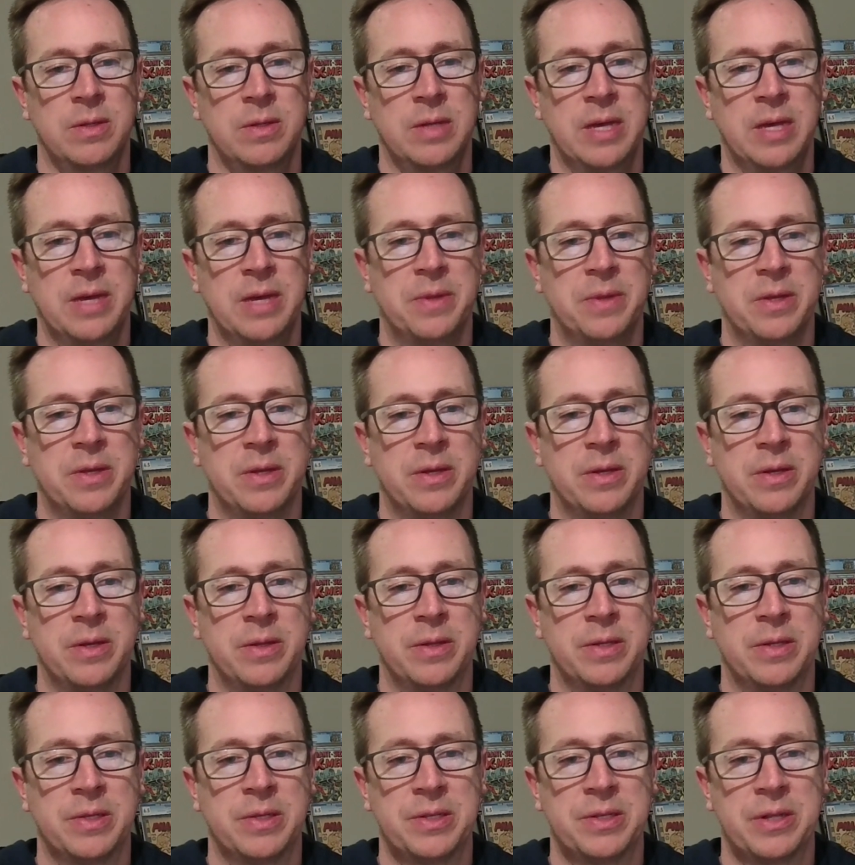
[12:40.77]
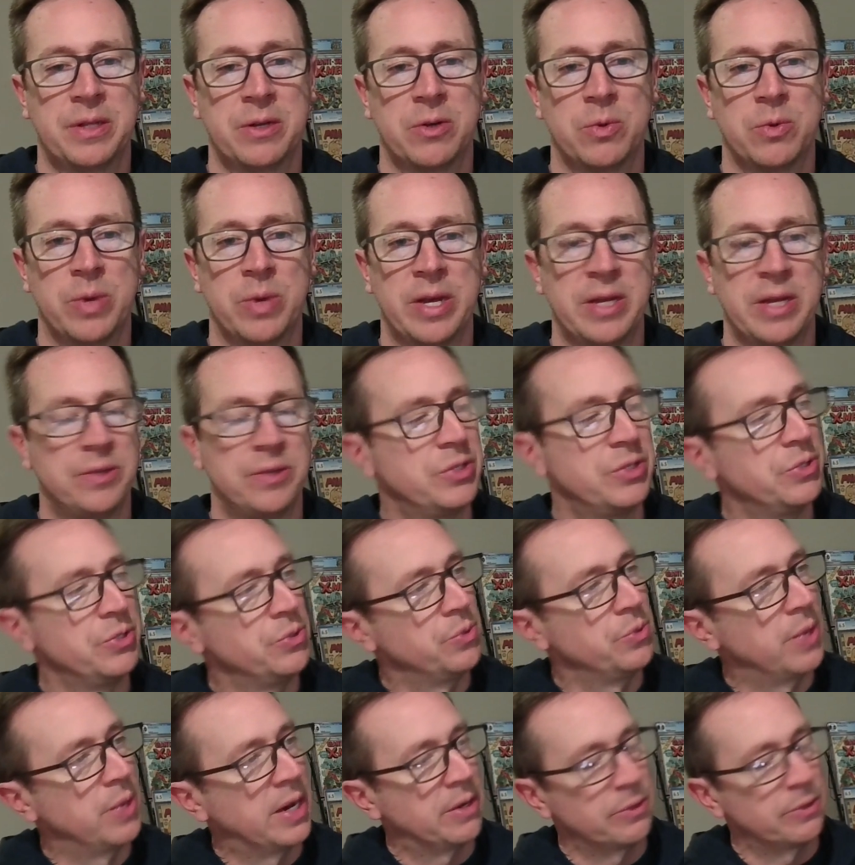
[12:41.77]
on the stairway
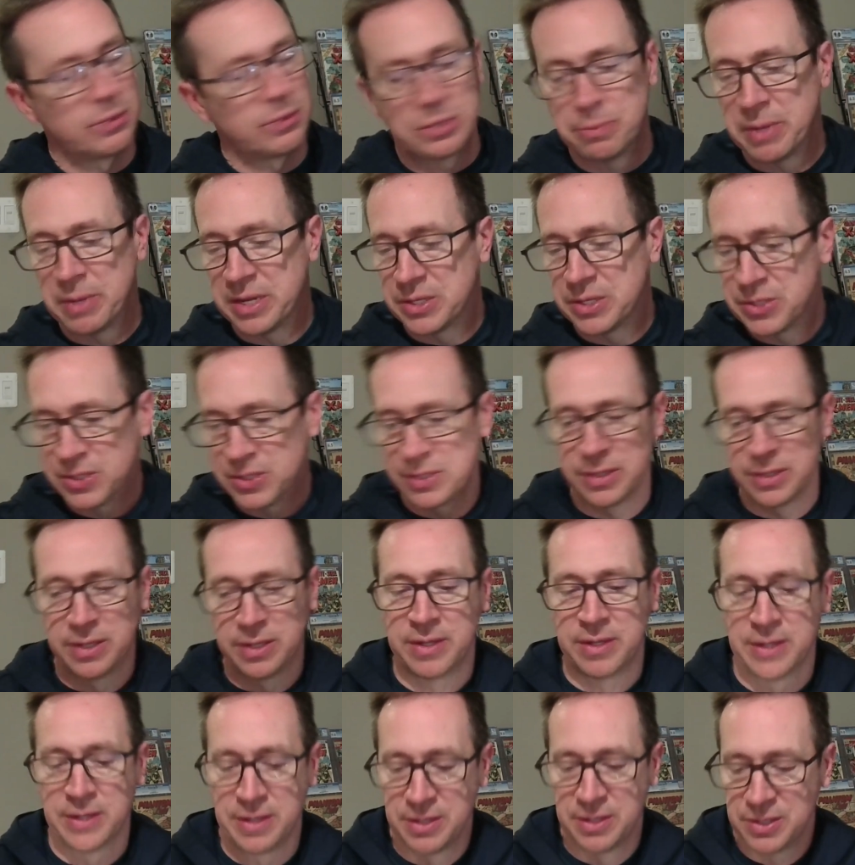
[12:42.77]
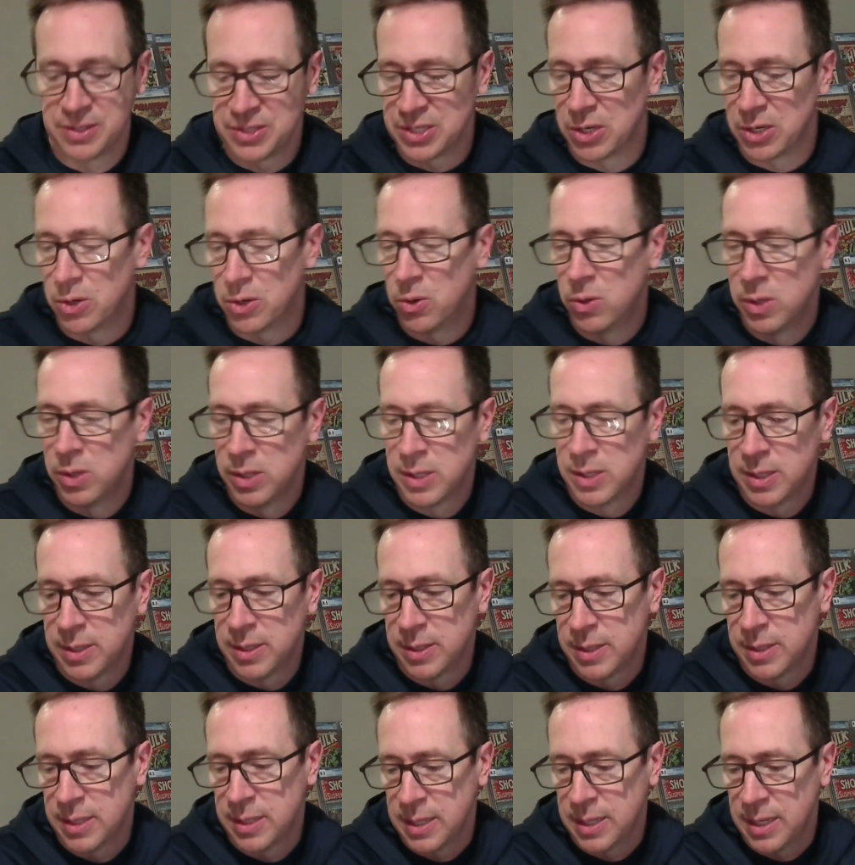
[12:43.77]
to outer space. So,
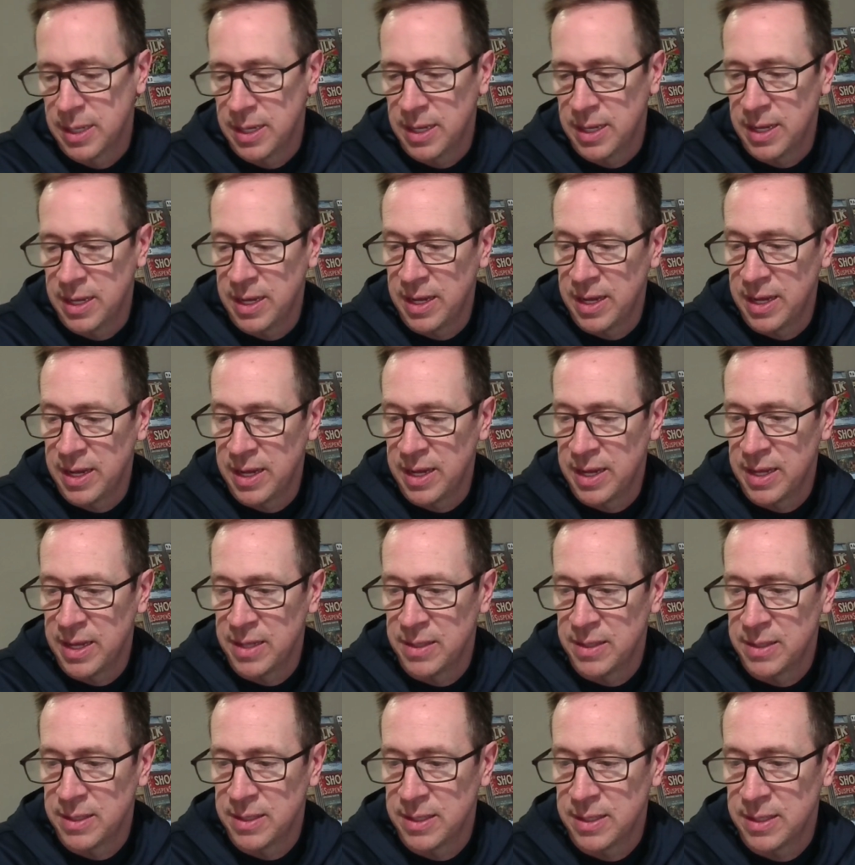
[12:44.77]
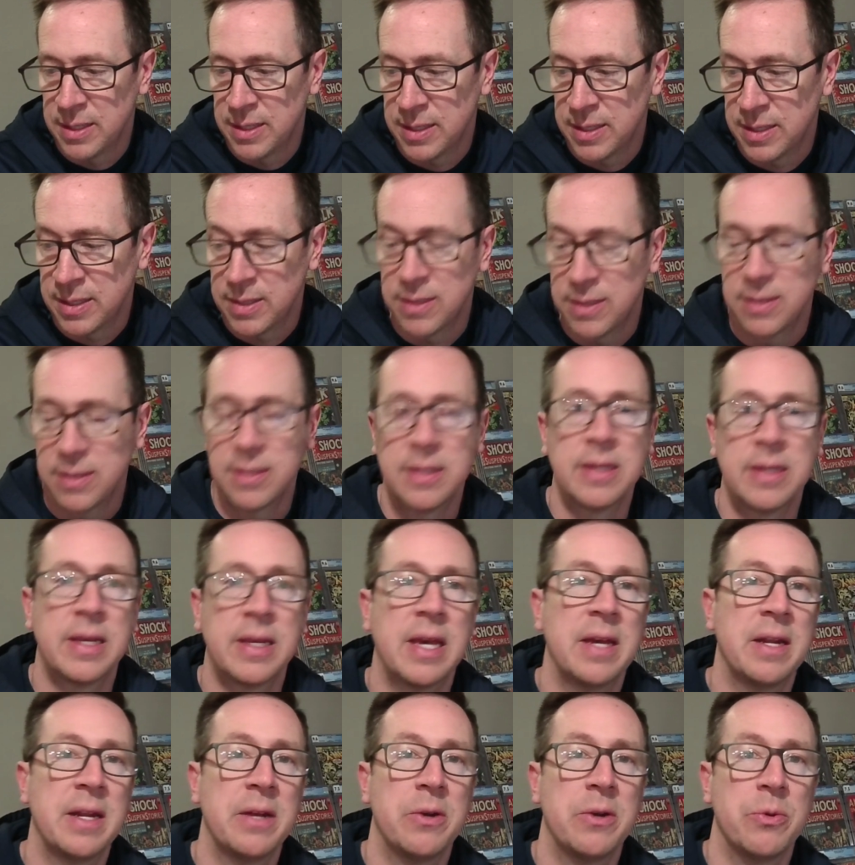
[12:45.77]
and
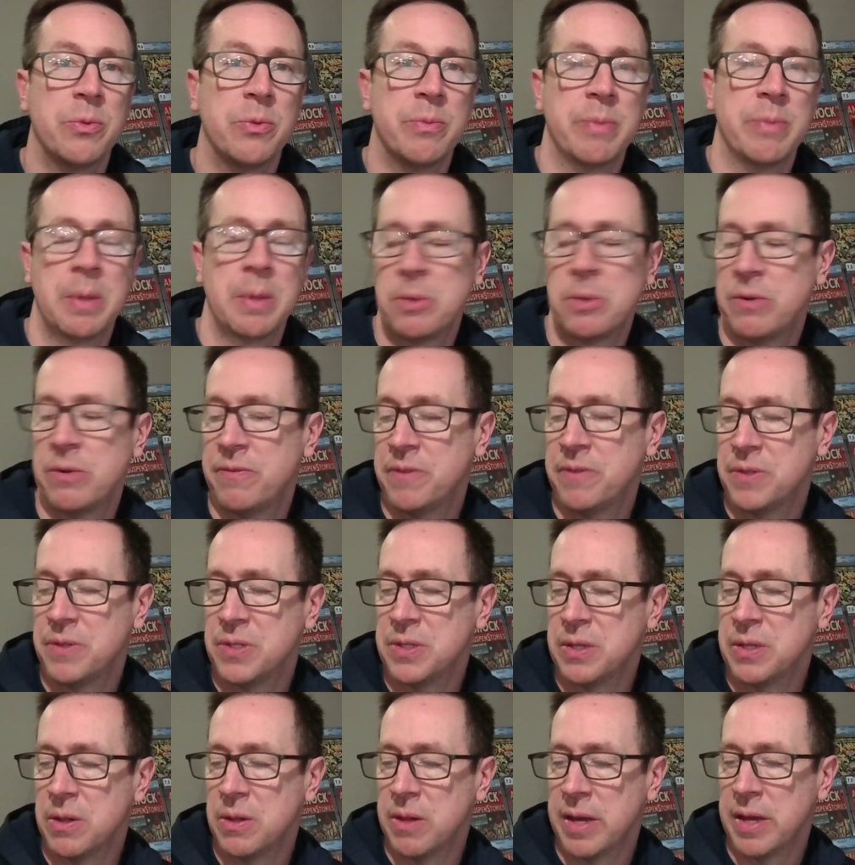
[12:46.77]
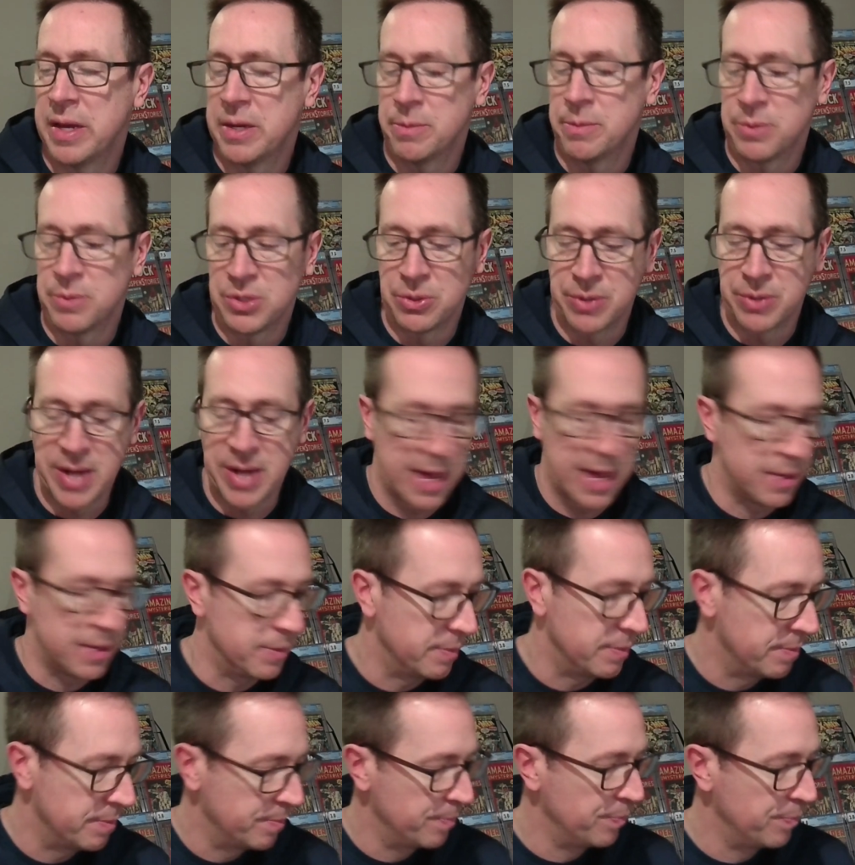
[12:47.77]
again, I don't remember if it's Neal Adams or not.
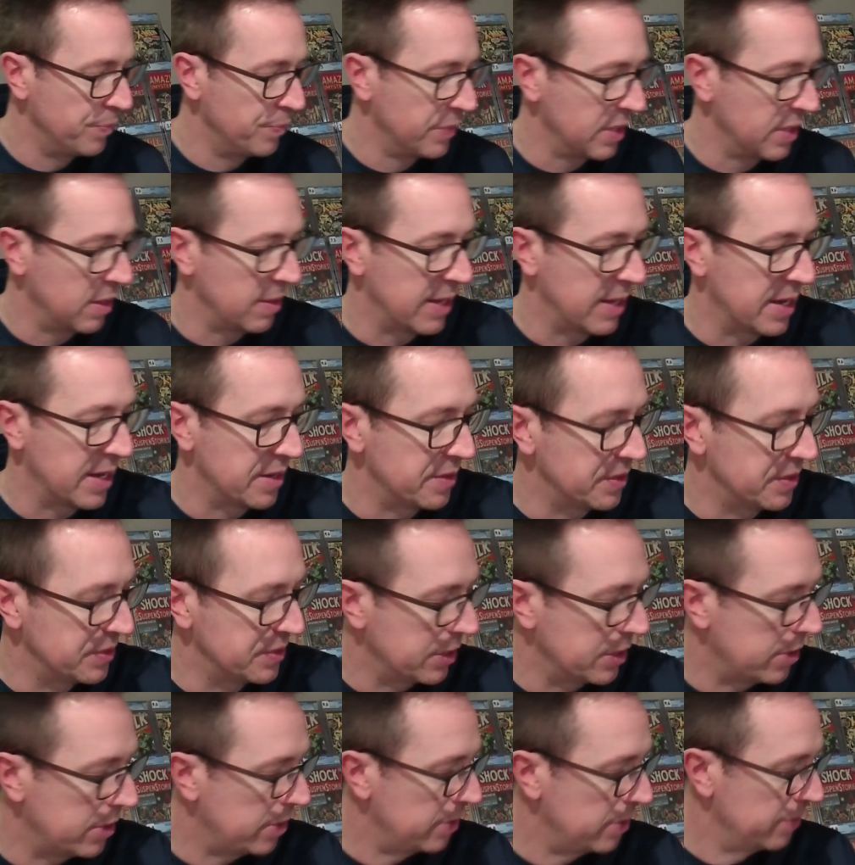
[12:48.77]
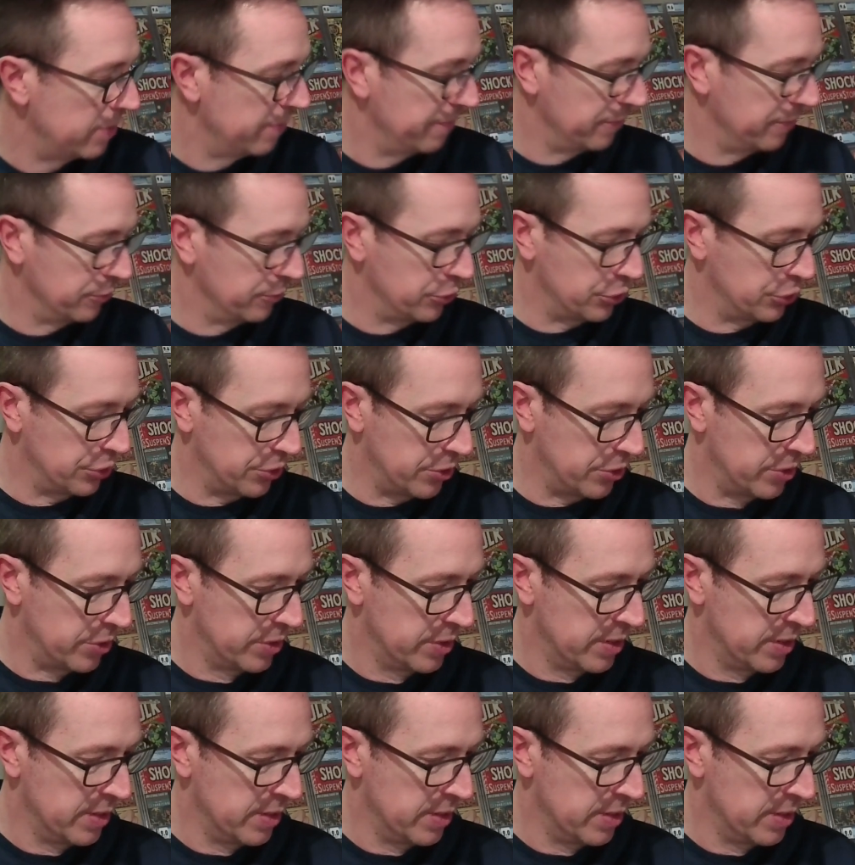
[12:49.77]
A lot of these are for sure.